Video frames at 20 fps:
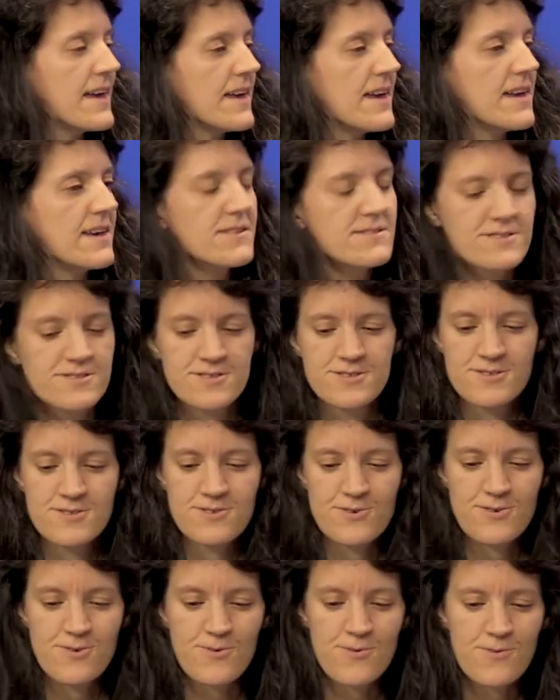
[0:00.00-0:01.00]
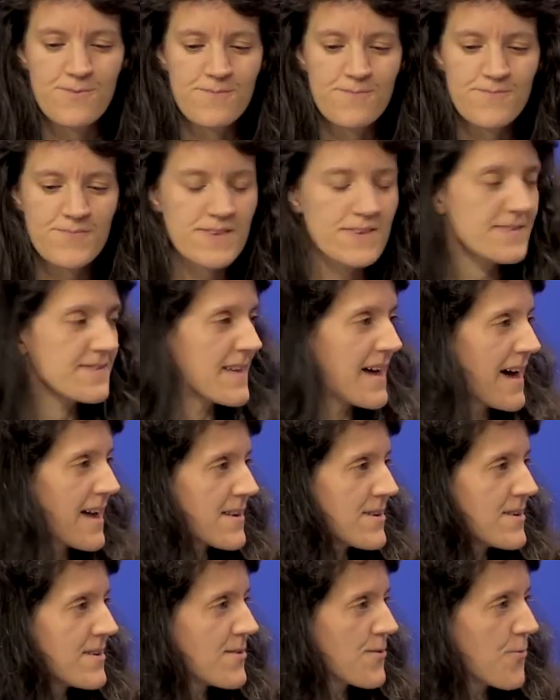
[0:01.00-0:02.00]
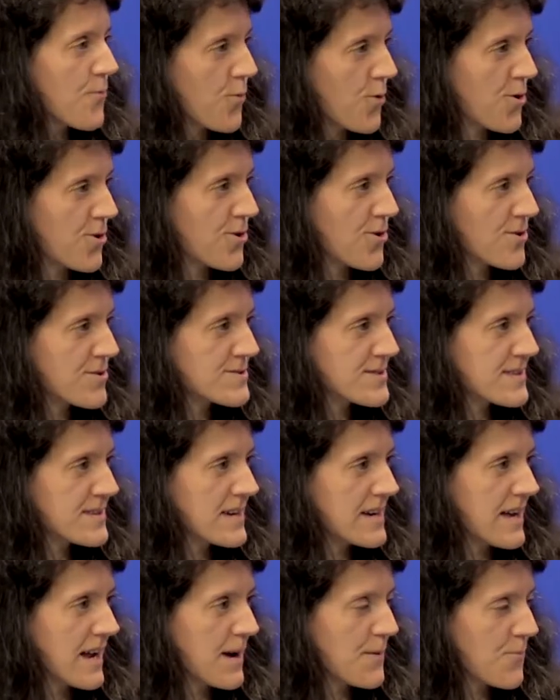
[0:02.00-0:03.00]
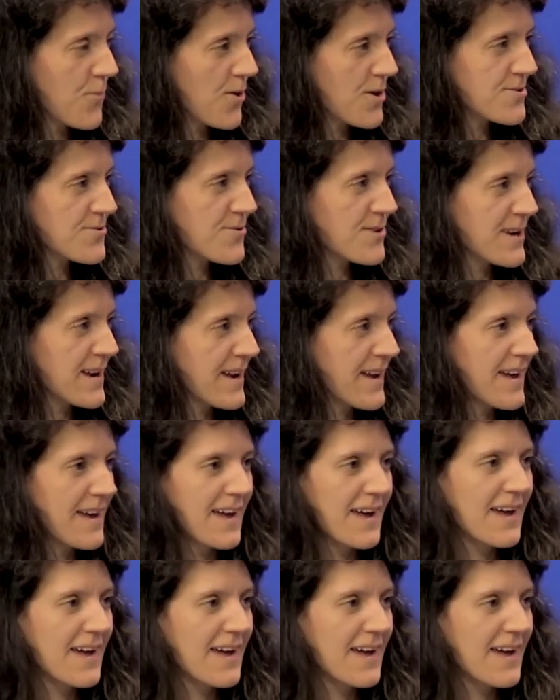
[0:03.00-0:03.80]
into that world, and I'm wondering